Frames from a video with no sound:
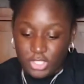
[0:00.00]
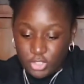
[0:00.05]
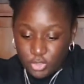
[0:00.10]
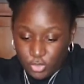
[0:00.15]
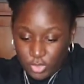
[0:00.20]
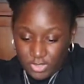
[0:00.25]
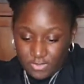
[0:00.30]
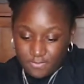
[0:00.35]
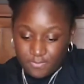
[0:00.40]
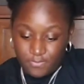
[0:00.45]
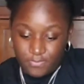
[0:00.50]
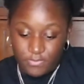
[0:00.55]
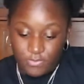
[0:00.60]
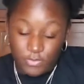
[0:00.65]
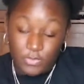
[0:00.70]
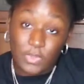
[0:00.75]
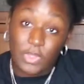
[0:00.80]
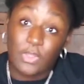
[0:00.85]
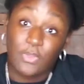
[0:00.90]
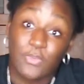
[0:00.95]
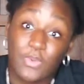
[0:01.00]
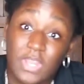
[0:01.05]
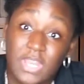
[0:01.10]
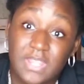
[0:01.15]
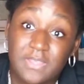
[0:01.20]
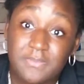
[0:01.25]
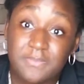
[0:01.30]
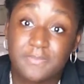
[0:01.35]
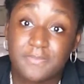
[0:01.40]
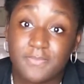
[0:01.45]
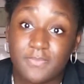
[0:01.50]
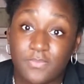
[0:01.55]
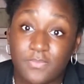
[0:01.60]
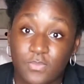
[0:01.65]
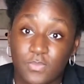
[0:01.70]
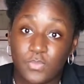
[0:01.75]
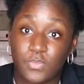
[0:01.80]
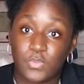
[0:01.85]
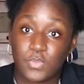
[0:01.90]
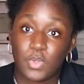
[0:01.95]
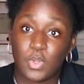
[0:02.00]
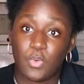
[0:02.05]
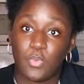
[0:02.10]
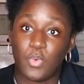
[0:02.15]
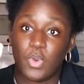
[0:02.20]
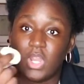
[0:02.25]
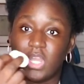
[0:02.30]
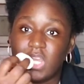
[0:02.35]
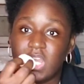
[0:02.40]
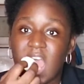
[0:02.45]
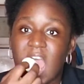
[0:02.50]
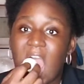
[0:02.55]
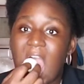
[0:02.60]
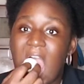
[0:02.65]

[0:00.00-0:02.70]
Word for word: into it ready one